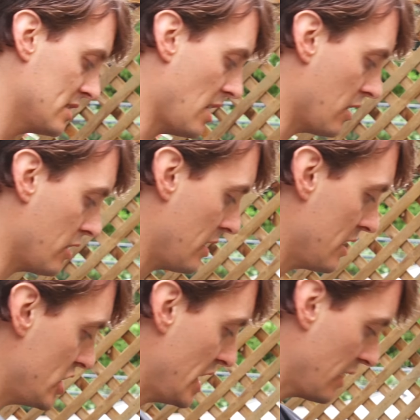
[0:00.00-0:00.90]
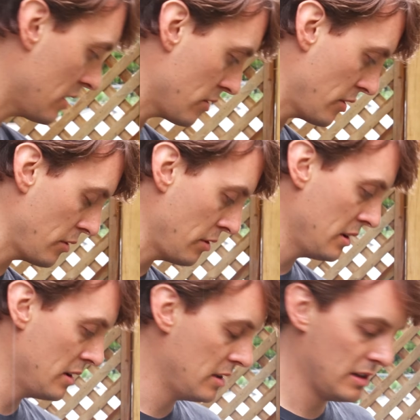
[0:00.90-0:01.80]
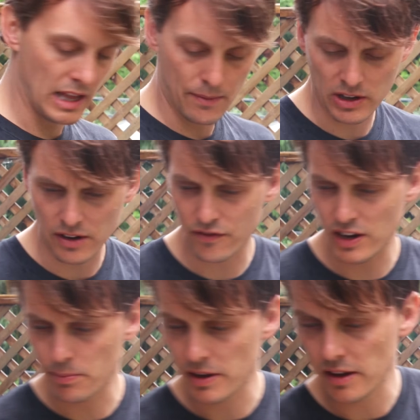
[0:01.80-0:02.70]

Start cooking the chicken through, then we're gonna flip